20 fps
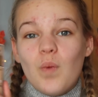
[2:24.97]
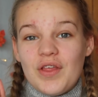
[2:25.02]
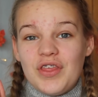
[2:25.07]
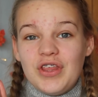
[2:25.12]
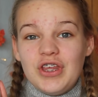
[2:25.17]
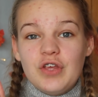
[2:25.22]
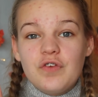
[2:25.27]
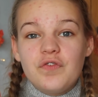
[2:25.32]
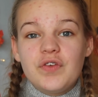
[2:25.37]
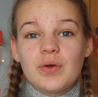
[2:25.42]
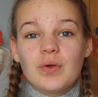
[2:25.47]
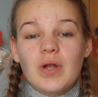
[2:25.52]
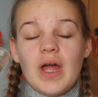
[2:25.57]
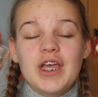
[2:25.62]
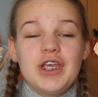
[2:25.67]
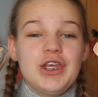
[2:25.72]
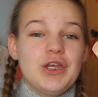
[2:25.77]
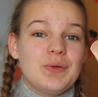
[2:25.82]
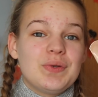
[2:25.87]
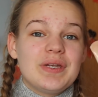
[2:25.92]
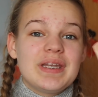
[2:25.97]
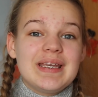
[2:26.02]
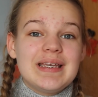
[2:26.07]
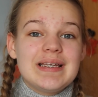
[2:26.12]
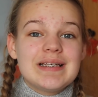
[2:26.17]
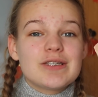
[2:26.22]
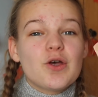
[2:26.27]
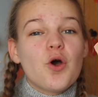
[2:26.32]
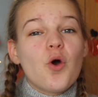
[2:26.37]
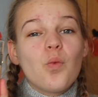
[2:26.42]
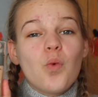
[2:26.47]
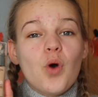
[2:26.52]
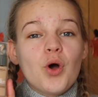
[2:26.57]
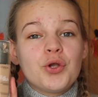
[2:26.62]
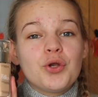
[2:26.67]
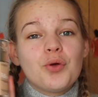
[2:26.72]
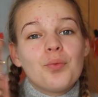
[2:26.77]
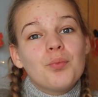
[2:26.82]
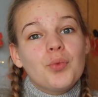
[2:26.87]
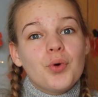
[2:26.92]
whether you feel like you need or
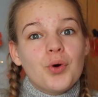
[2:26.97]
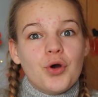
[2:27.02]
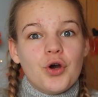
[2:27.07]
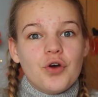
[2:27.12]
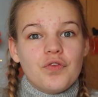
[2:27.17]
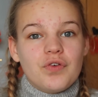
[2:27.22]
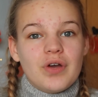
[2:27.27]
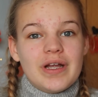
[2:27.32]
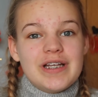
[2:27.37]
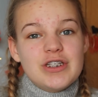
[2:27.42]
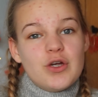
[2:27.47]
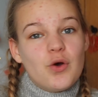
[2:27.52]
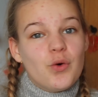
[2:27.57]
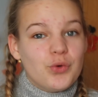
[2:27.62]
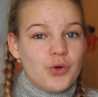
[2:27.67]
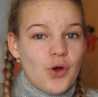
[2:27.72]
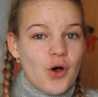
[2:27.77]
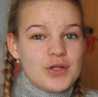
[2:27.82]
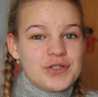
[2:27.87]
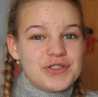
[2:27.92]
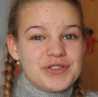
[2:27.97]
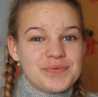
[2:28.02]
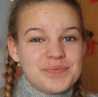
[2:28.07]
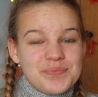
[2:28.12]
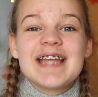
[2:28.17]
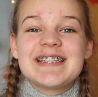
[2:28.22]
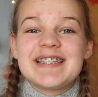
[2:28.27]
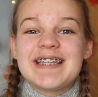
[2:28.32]
want more coverage or not.